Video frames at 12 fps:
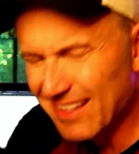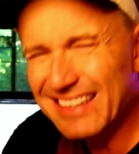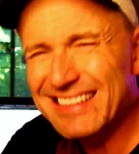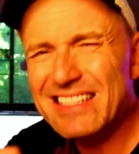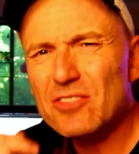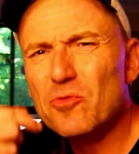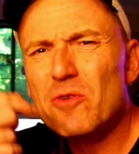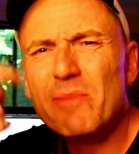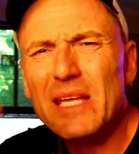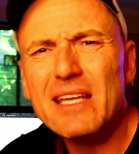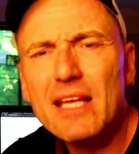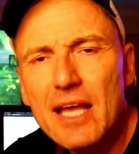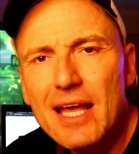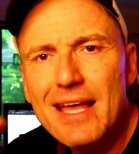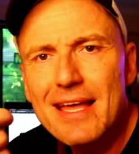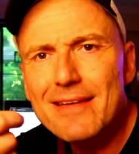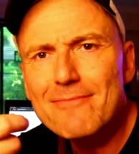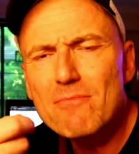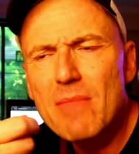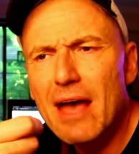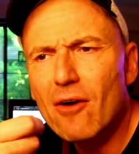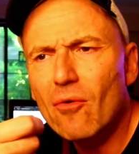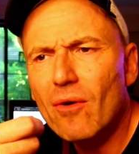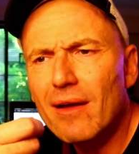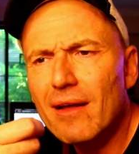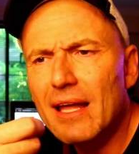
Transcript: This would be, now,